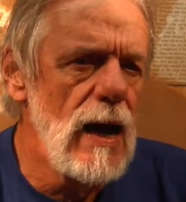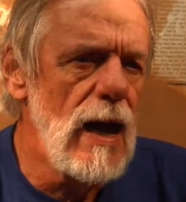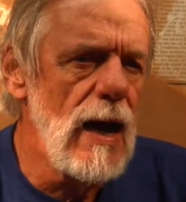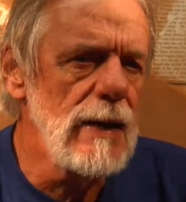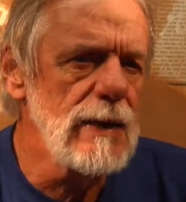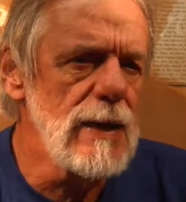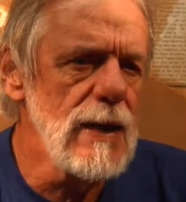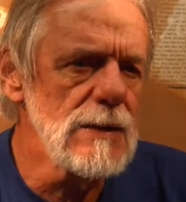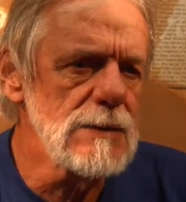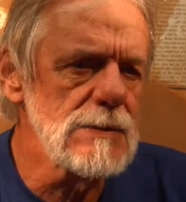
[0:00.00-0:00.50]

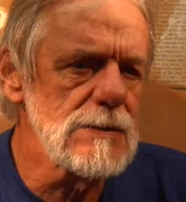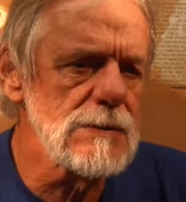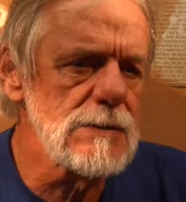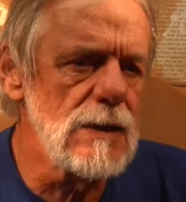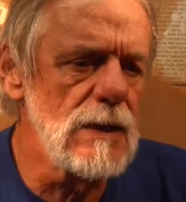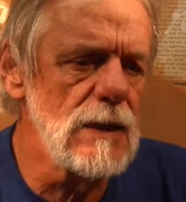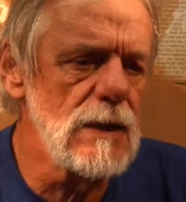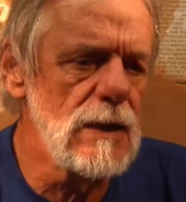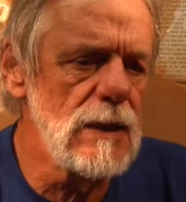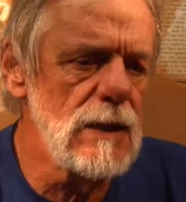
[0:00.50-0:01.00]
I guess
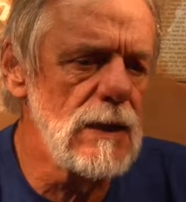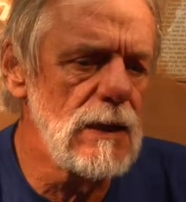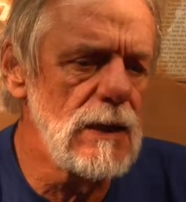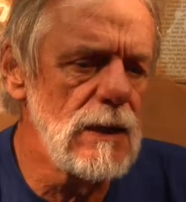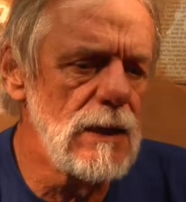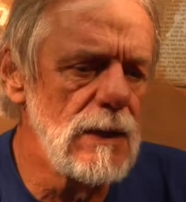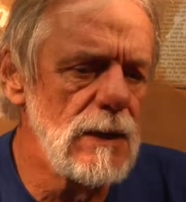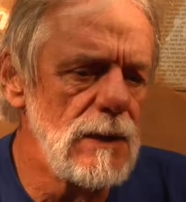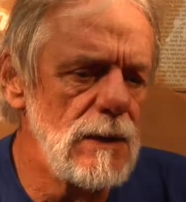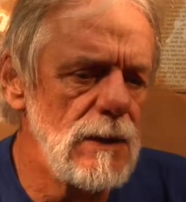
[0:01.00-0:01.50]

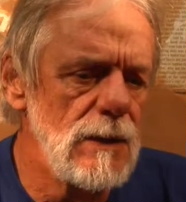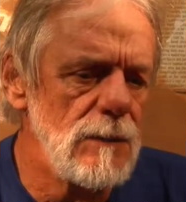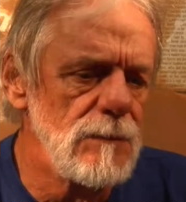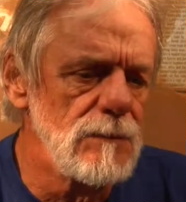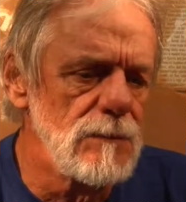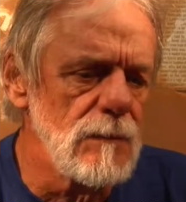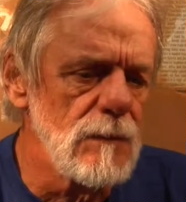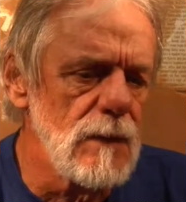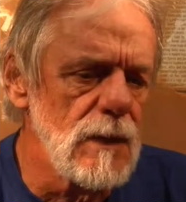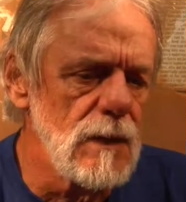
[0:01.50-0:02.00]
uh,
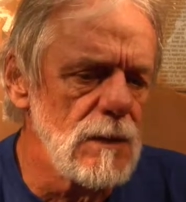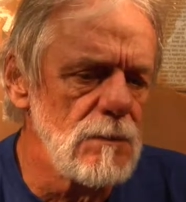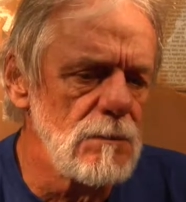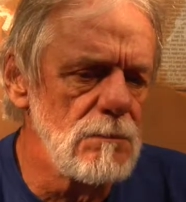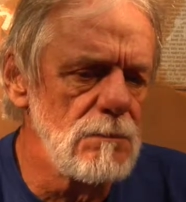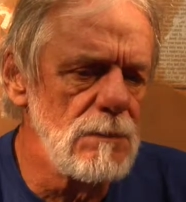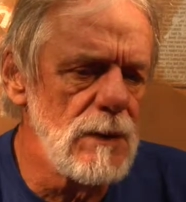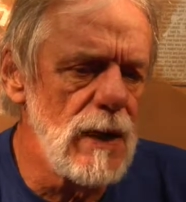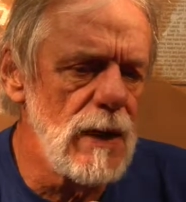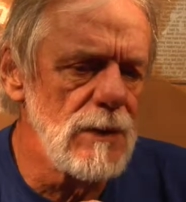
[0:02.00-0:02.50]

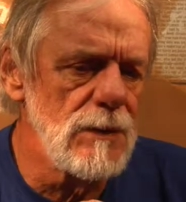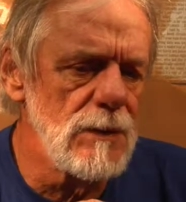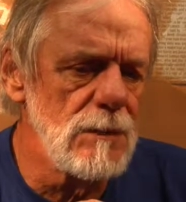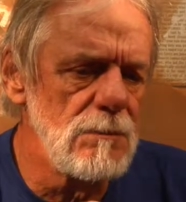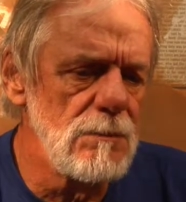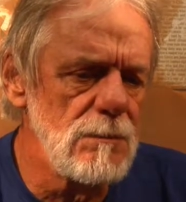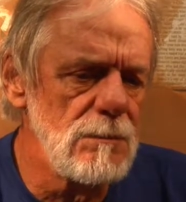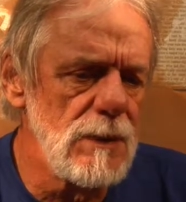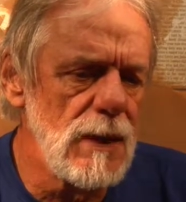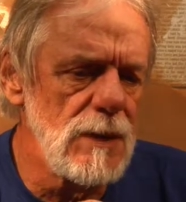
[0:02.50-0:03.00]
by the
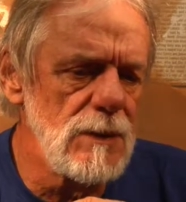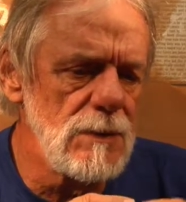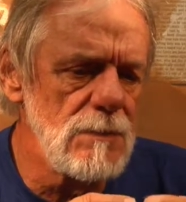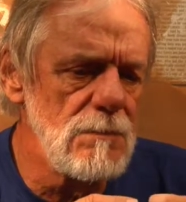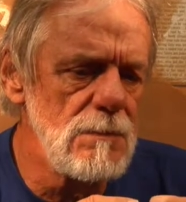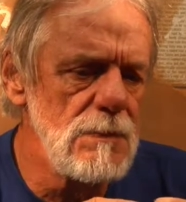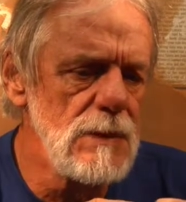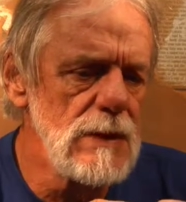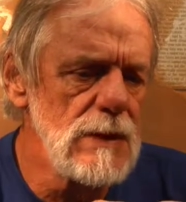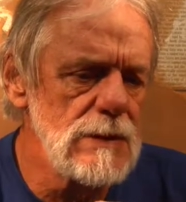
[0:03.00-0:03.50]
by the
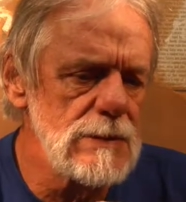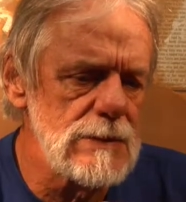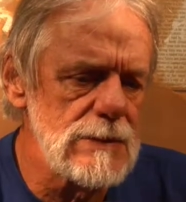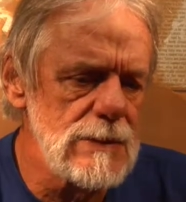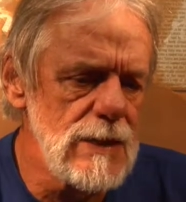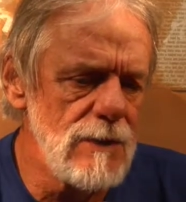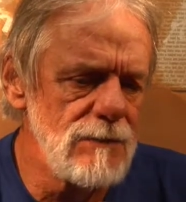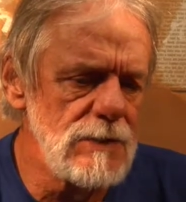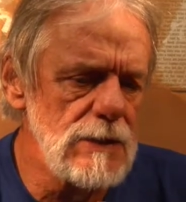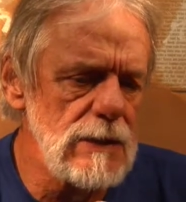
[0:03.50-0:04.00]
mid
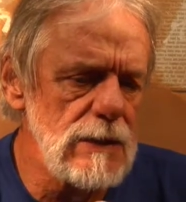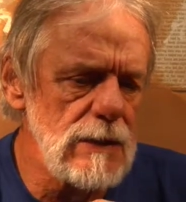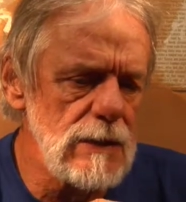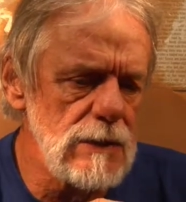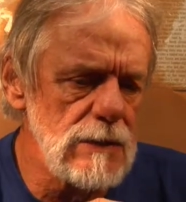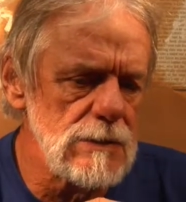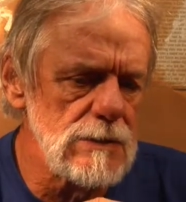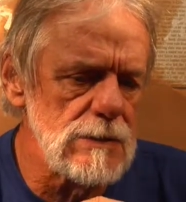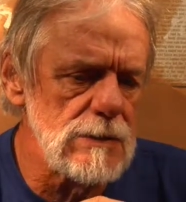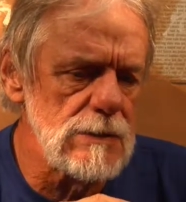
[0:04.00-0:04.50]

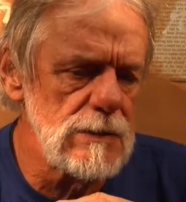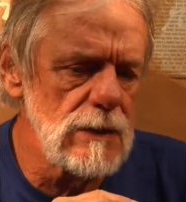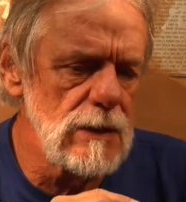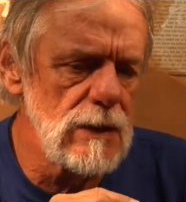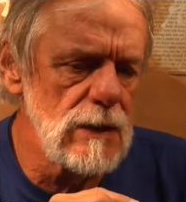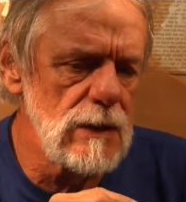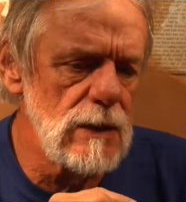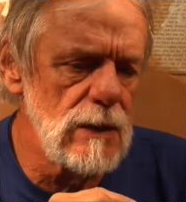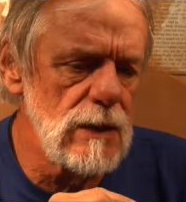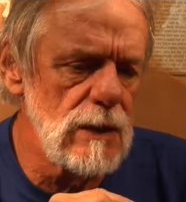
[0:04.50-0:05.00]
70s,
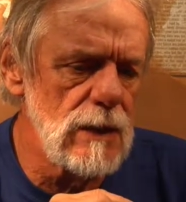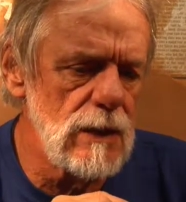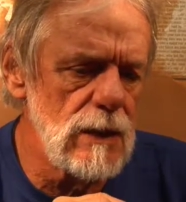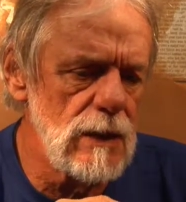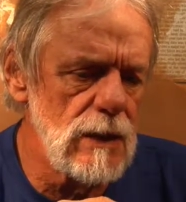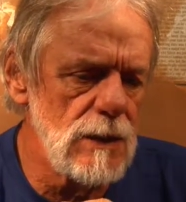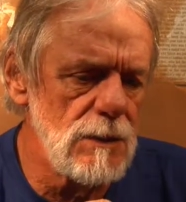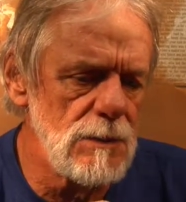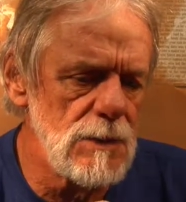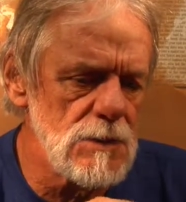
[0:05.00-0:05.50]

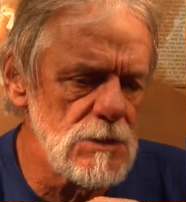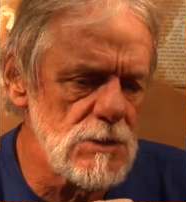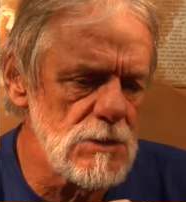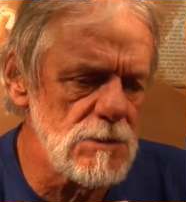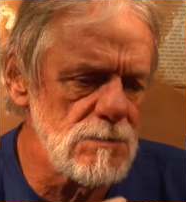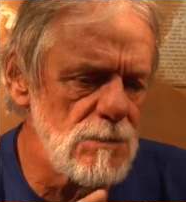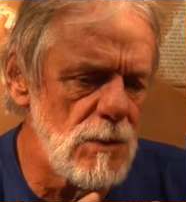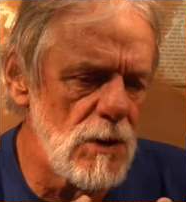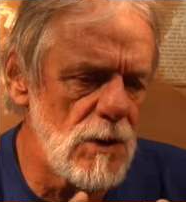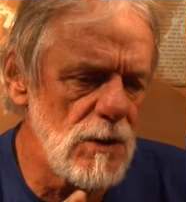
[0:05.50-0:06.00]
uh, this
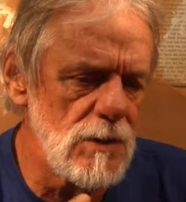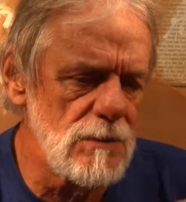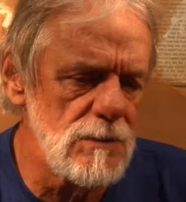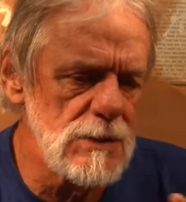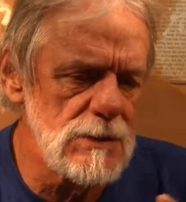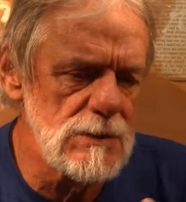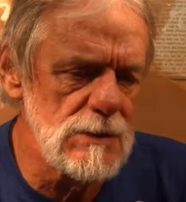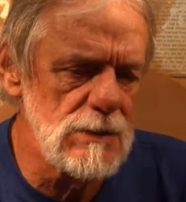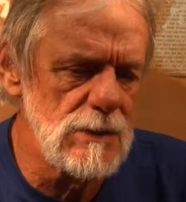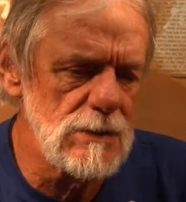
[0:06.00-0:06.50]
is part of the
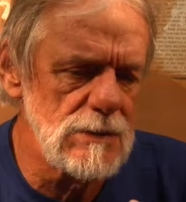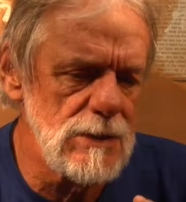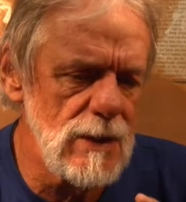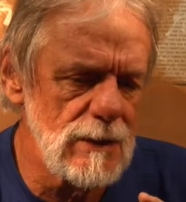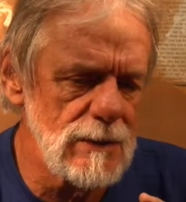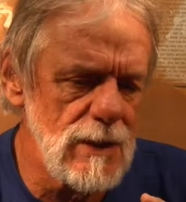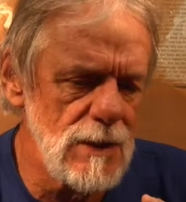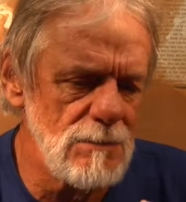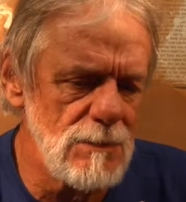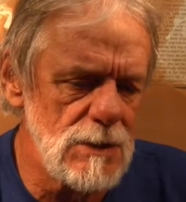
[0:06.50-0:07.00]
reason there's
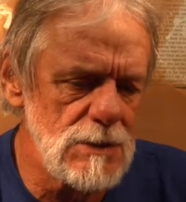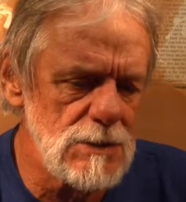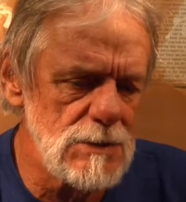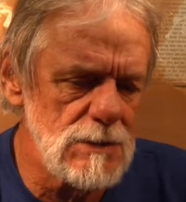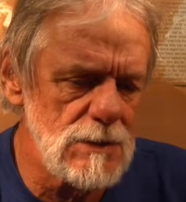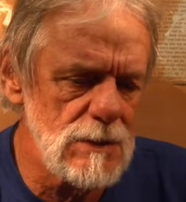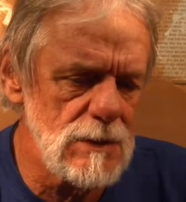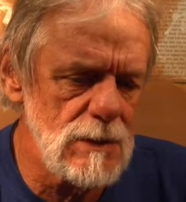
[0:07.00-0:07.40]
not that much